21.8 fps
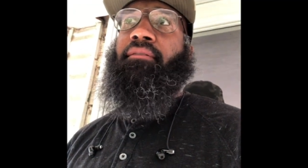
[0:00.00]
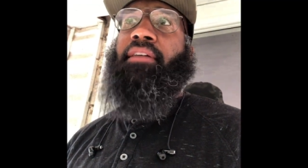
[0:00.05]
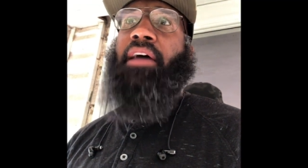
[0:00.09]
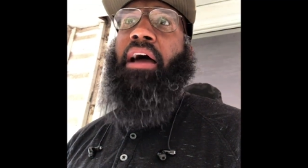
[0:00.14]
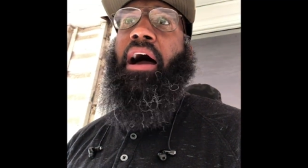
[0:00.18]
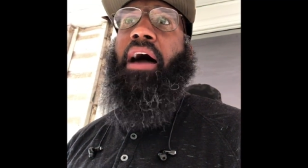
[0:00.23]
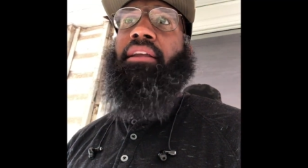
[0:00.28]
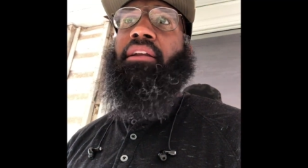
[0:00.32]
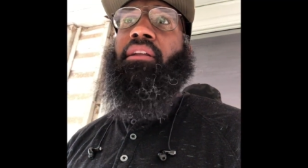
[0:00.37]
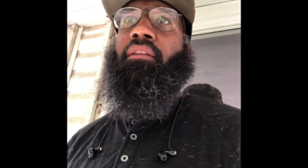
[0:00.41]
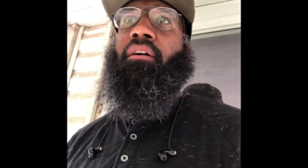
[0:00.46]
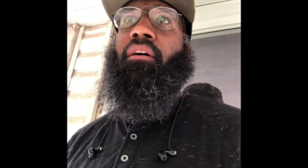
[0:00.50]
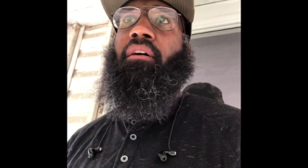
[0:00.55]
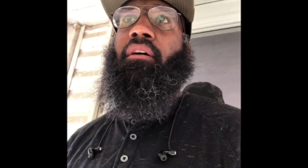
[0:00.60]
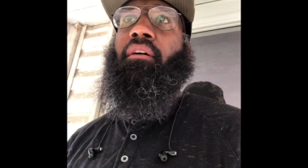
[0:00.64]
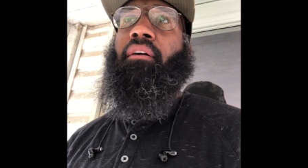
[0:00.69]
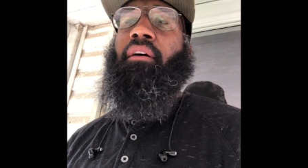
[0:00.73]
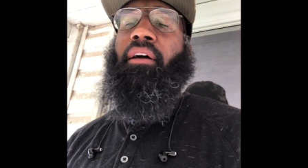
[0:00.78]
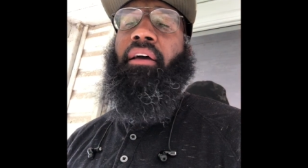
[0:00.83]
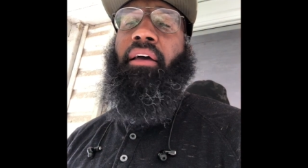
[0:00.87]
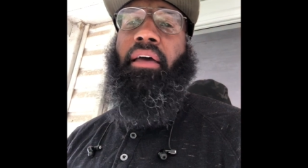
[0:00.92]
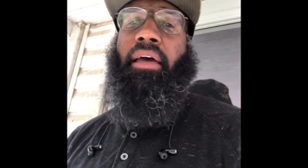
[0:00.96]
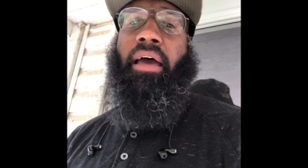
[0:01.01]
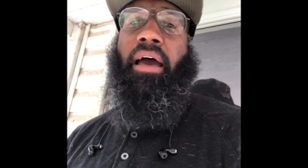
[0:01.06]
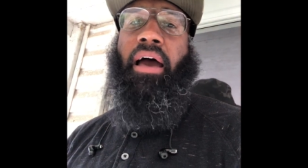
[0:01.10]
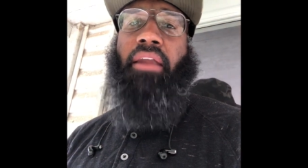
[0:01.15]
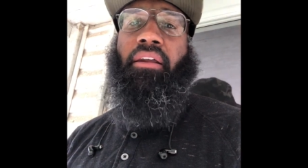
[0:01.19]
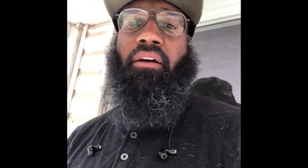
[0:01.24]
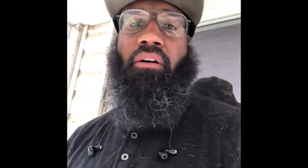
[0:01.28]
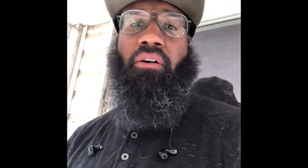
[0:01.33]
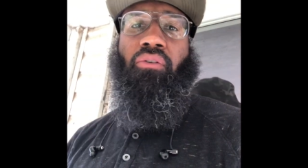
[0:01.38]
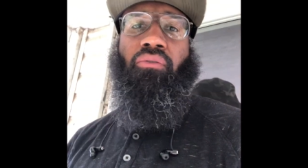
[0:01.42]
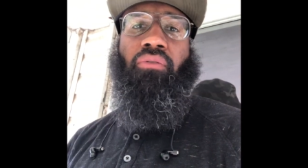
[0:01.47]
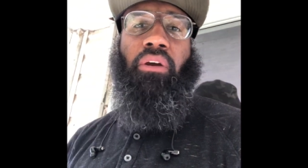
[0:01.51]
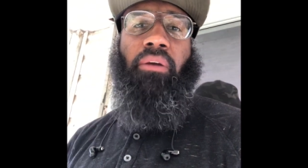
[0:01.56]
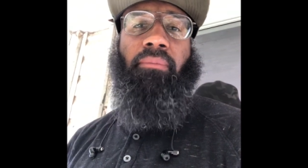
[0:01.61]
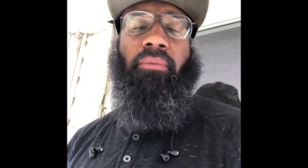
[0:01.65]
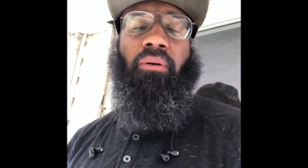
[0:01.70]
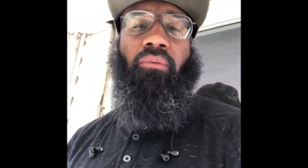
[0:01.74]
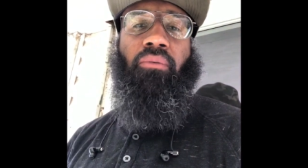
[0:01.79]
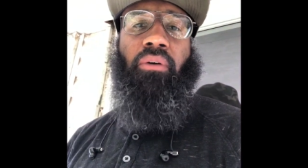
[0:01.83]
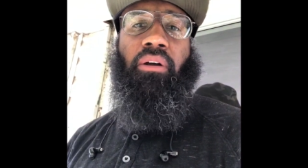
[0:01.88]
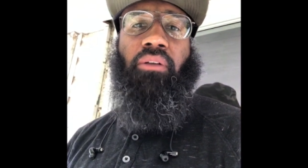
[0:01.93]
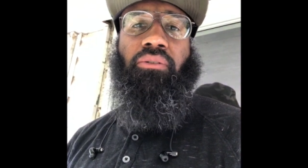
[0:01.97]
dad-in-law had an
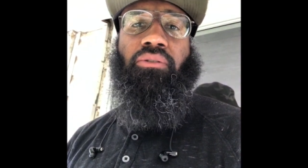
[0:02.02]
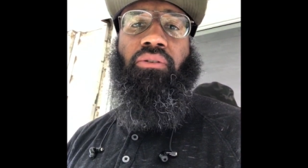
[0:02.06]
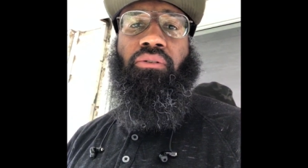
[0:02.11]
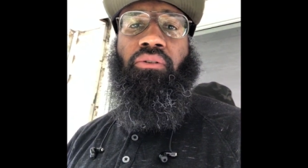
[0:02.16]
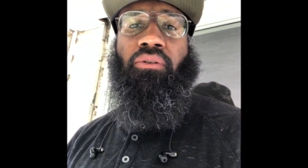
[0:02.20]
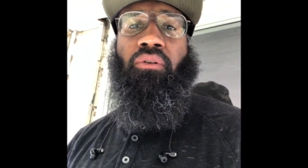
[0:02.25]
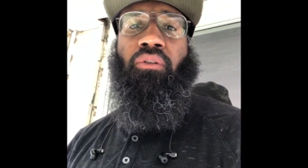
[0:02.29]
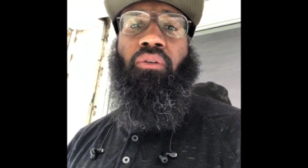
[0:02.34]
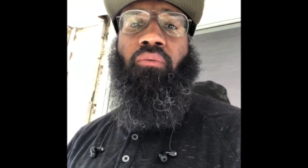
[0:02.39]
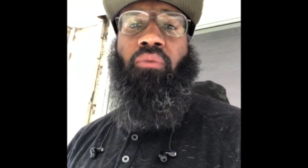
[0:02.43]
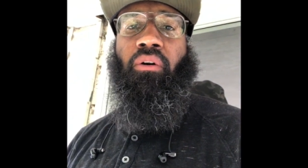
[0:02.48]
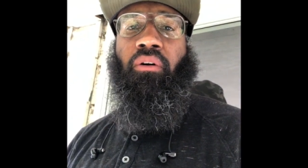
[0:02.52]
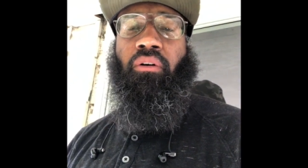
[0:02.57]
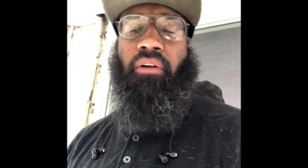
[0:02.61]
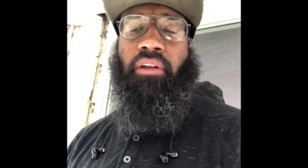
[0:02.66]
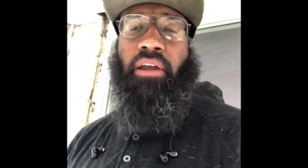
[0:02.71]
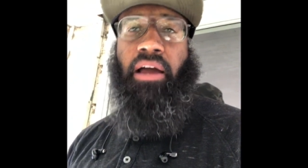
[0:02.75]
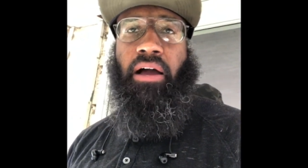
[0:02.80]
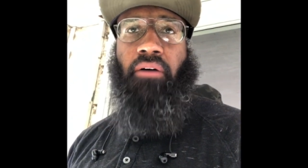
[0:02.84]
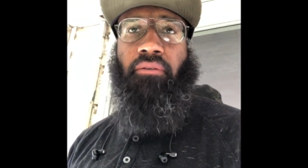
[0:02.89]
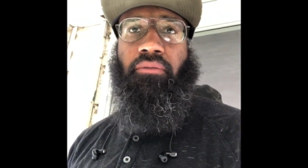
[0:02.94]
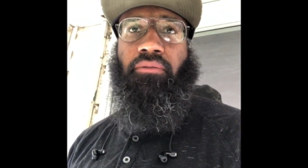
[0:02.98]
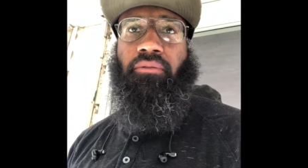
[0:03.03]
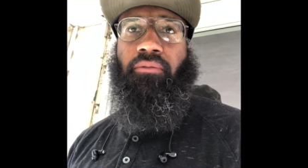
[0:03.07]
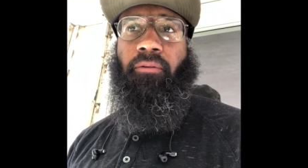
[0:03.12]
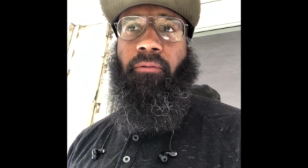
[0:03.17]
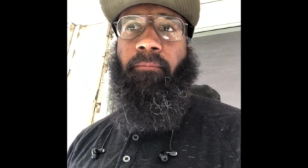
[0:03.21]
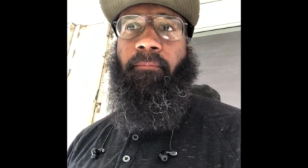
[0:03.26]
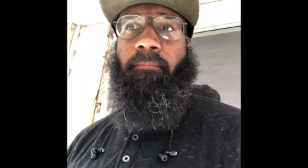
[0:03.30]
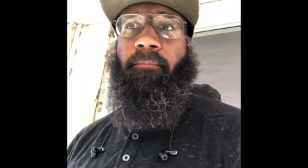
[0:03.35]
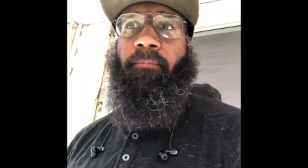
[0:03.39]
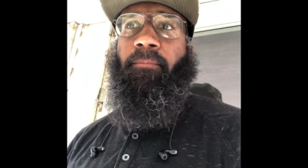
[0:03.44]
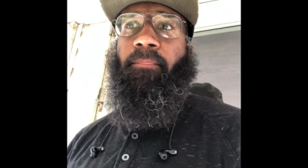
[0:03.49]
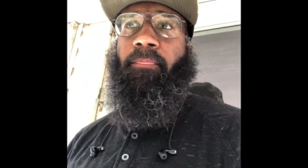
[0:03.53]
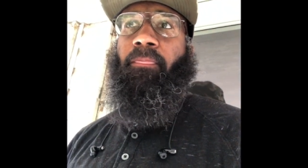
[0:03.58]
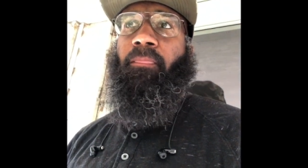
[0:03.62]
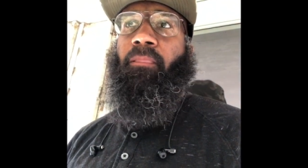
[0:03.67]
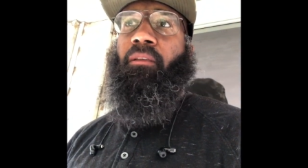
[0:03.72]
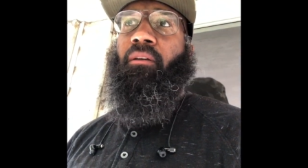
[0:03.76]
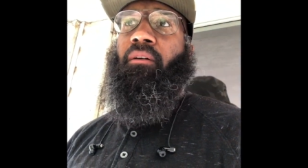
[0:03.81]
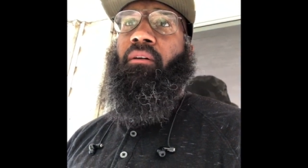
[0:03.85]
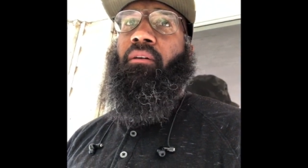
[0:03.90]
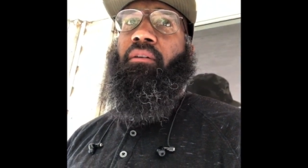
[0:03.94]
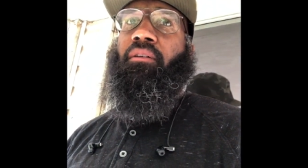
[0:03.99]
agreement with to do the work on the house.
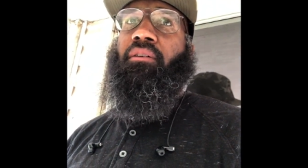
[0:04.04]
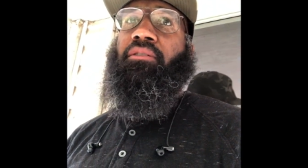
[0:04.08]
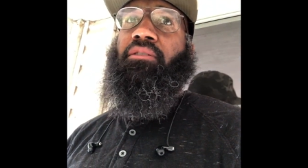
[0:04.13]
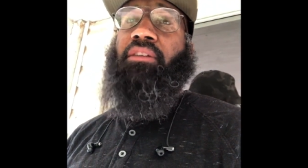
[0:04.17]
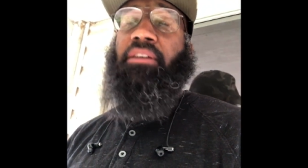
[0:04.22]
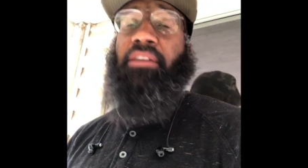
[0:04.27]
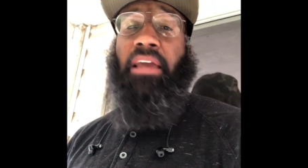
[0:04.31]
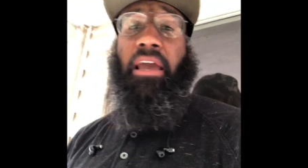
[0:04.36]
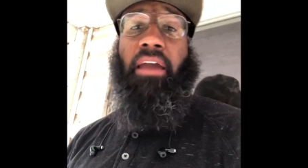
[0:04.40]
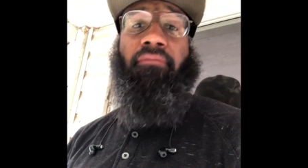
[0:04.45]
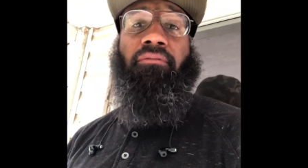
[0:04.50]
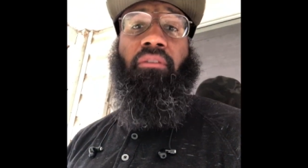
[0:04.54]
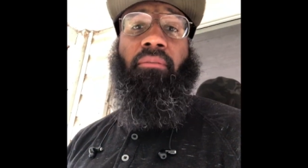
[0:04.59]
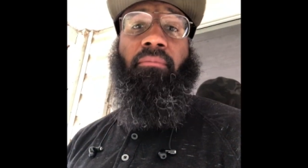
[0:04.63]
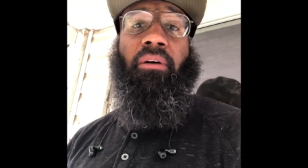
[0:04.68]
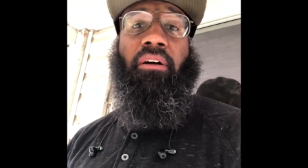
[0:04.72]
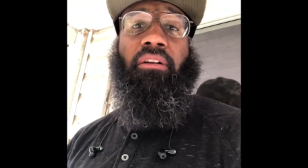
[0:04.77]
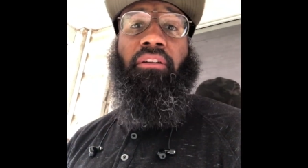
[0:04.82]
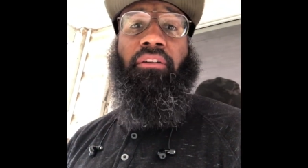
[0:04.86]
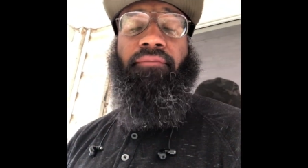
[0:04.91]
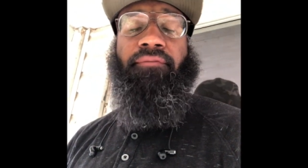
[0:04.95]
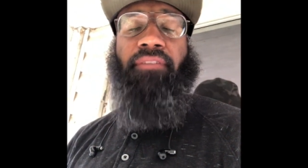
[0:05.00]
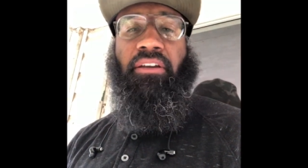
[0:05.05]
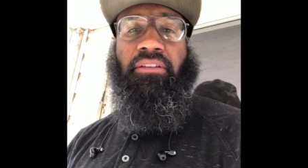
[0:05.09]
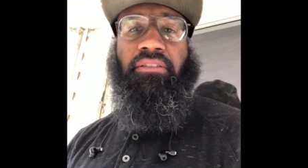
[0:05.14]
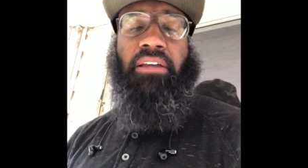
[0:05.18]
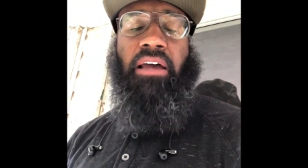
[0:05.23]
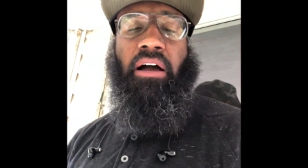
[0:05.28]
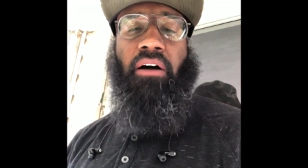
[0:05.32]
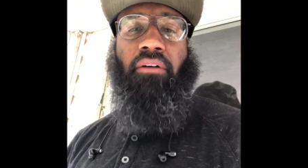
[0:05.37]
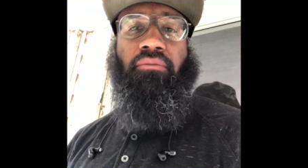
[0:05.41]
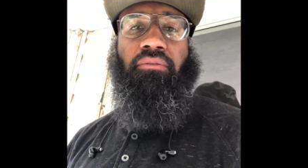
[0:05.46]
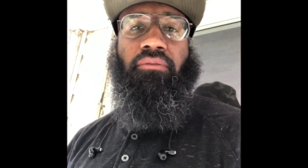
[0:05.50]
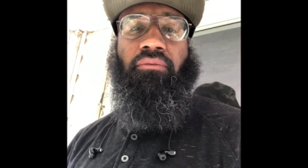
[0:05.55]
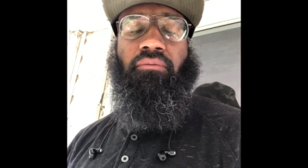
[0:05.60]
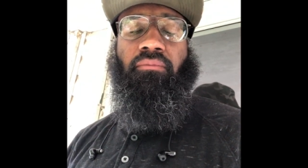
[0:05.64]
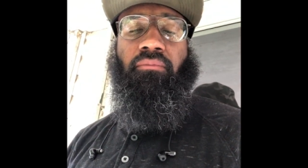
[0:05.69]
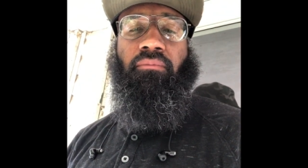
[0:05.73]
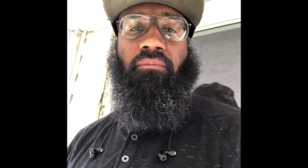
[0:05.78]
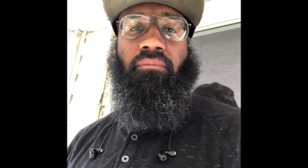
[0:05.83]
She gave him the money to fix the house.